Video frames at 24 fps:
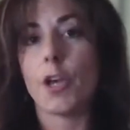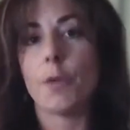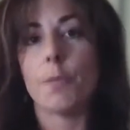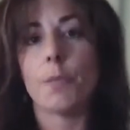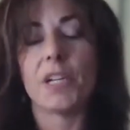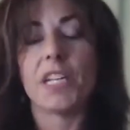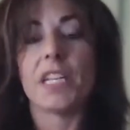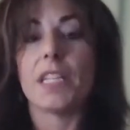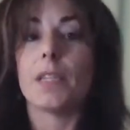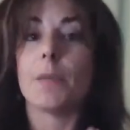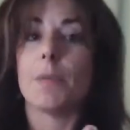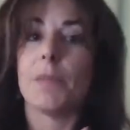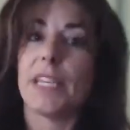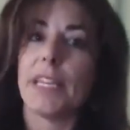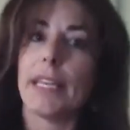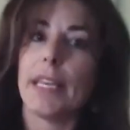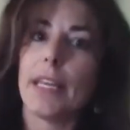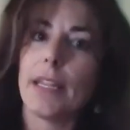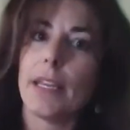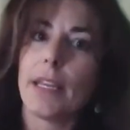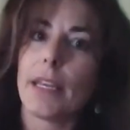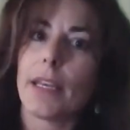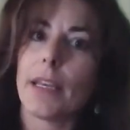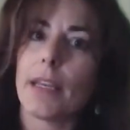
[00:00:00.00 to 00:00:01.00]
but in the
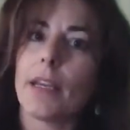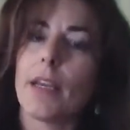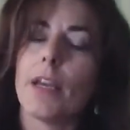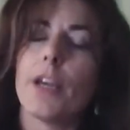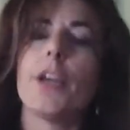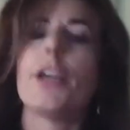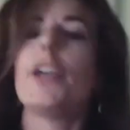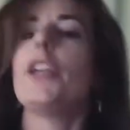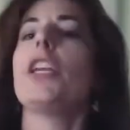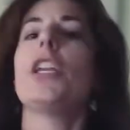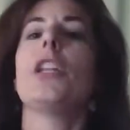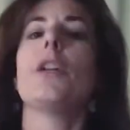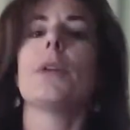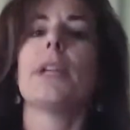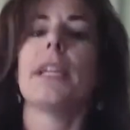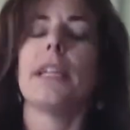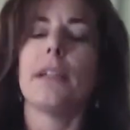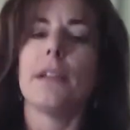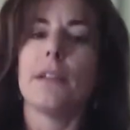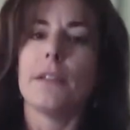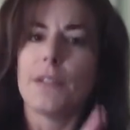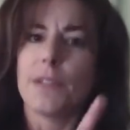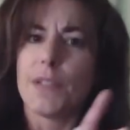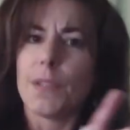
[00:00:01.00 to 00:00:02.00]
beginning,
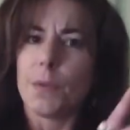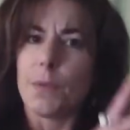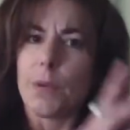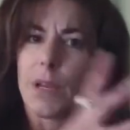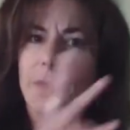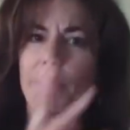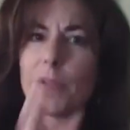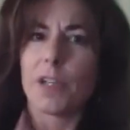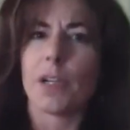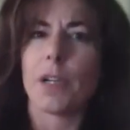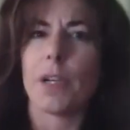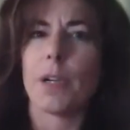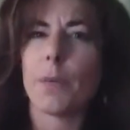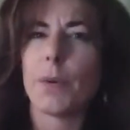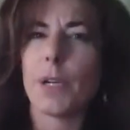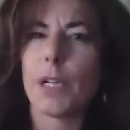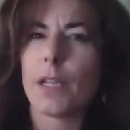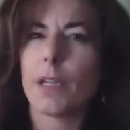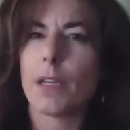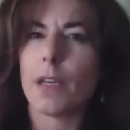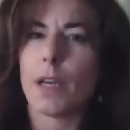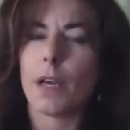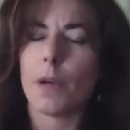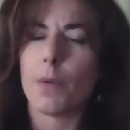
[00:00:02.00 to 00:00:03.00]
here's the
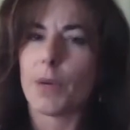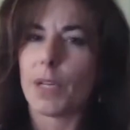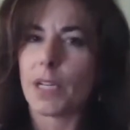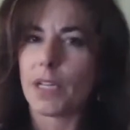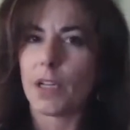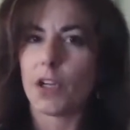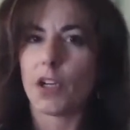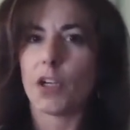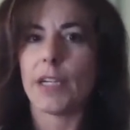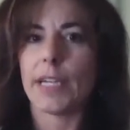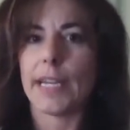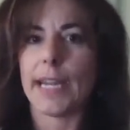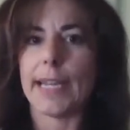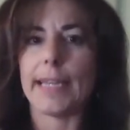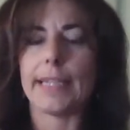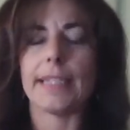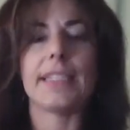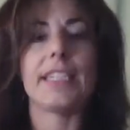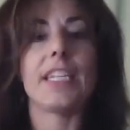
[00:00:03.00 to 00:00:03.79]
webinar I want to create.